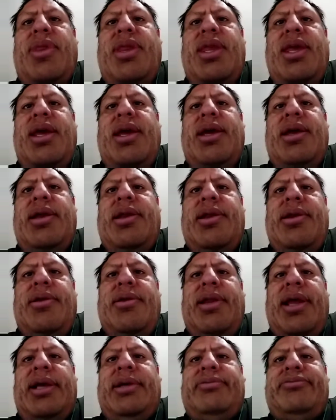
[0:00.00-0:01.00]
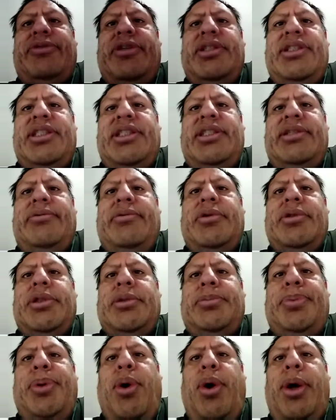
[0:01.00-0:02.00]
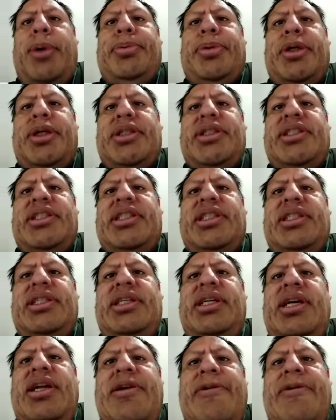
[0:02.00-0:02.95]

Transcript: and like for instance, if there's a poor person,